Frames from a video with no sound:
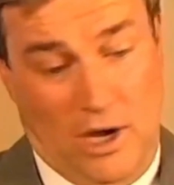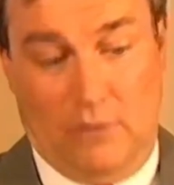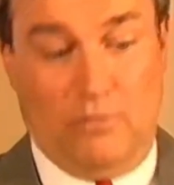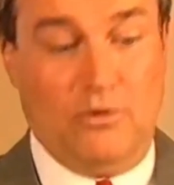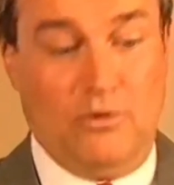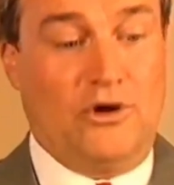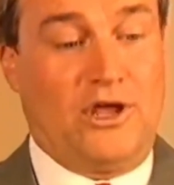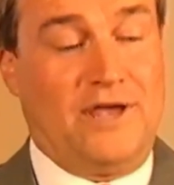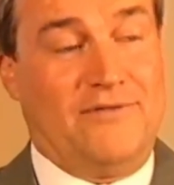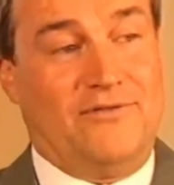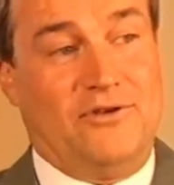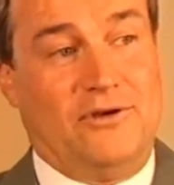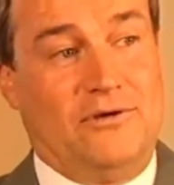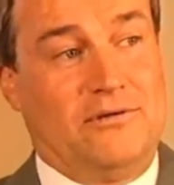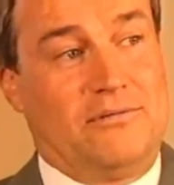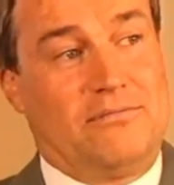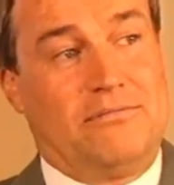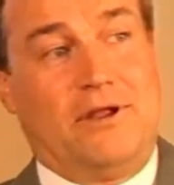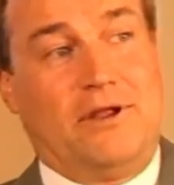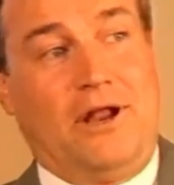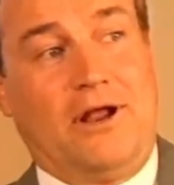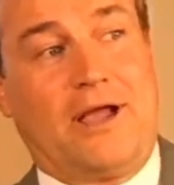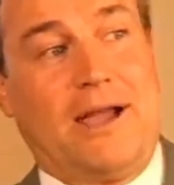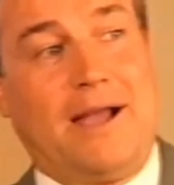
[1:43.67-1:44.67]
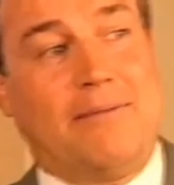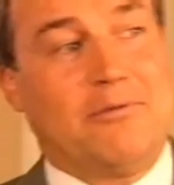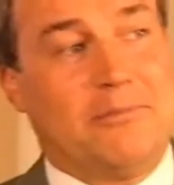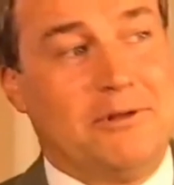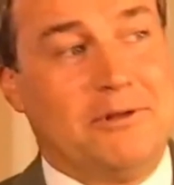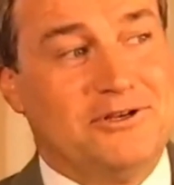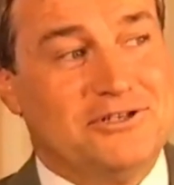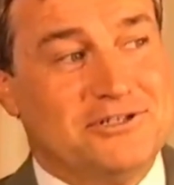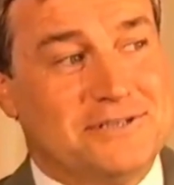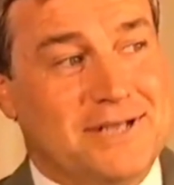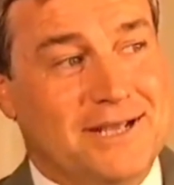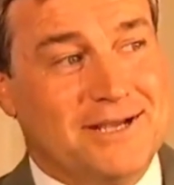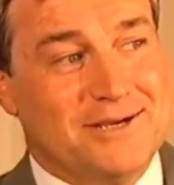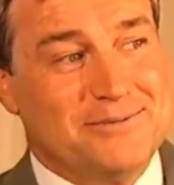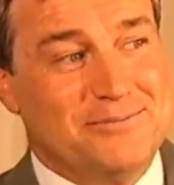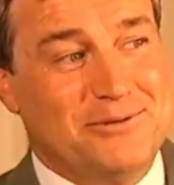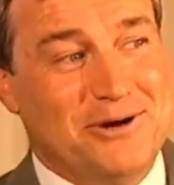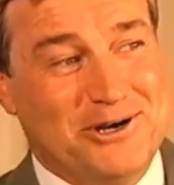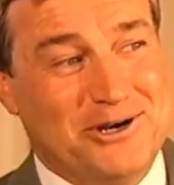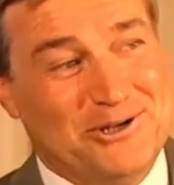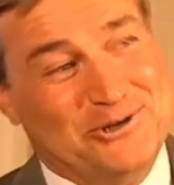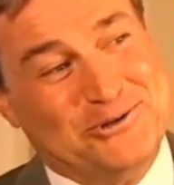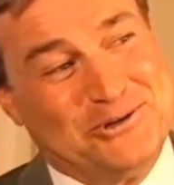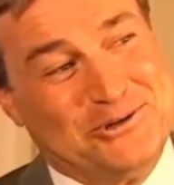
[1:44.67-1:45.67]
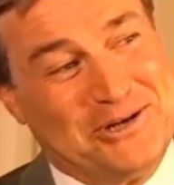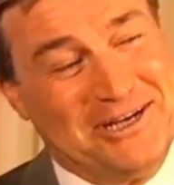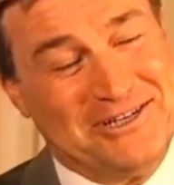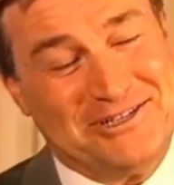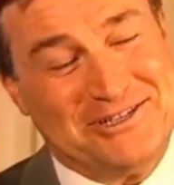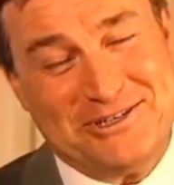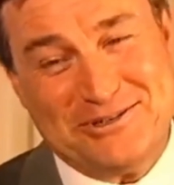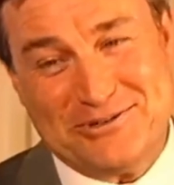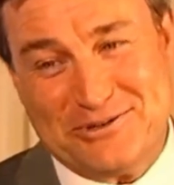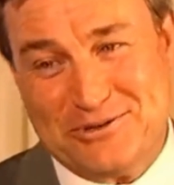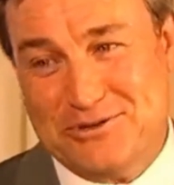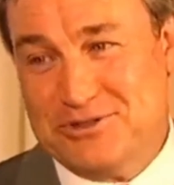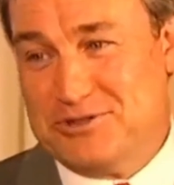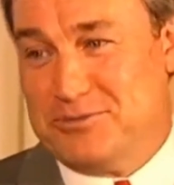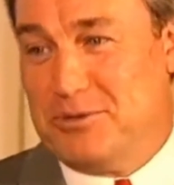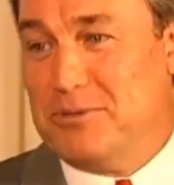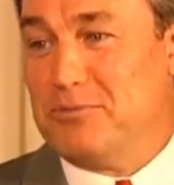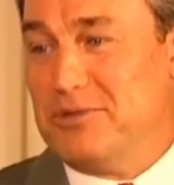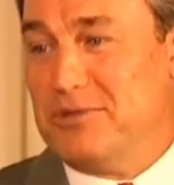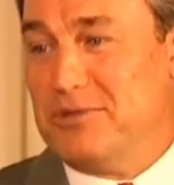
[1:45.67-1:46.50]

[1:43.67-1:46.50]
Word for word: Well, we'll give you a, a couple of minutes to say goodbye to your guests here, of course.